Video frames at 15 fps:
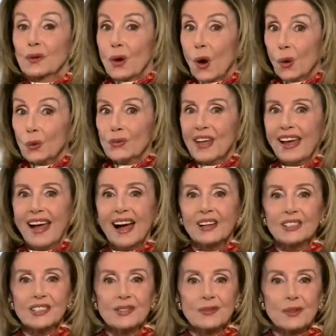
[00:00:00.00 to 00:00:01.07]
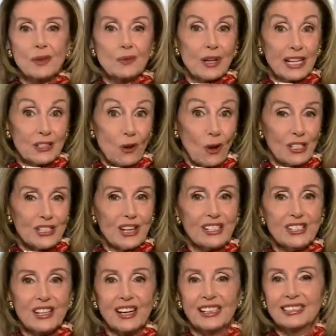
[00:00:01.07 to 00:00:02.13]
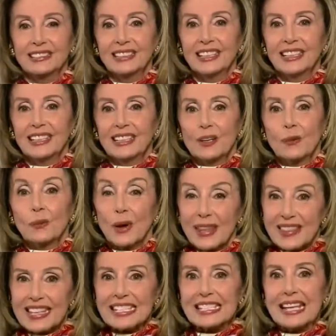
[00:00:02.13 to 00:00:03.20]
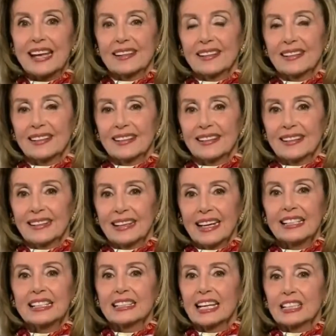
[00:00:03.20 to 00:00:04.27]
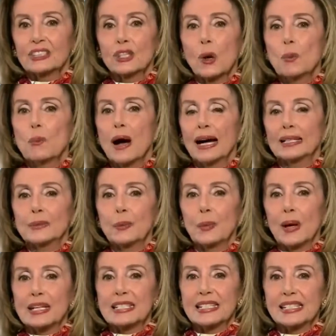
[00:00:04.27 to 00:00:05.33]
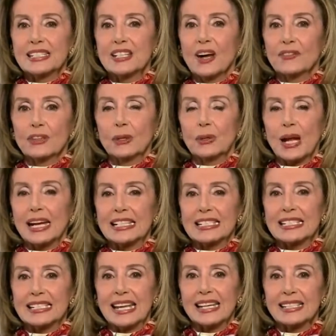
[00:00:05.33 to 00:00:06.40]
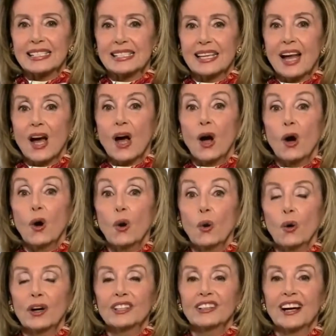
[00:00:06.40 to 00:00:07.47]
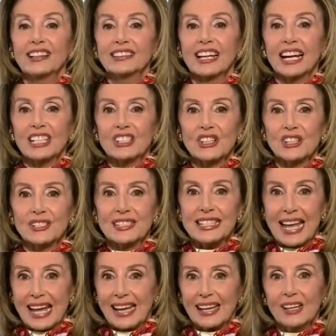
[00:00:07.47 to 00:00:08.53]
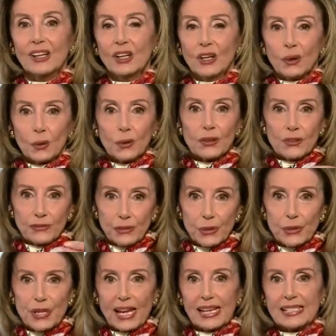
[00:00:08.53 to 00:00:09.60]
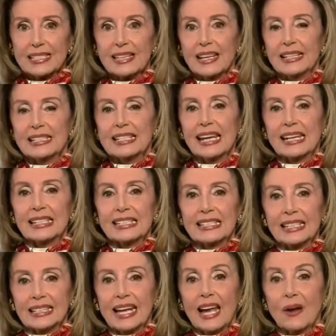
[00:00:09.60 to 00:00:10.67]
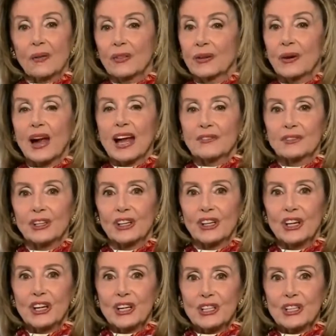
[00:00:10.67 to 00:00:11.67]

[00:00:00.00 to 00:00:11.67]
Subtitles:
hold the House and enlarge our size, win the Senate, and elect Joe Biden president of the United States on election day or the few days that it takes to count thereafter.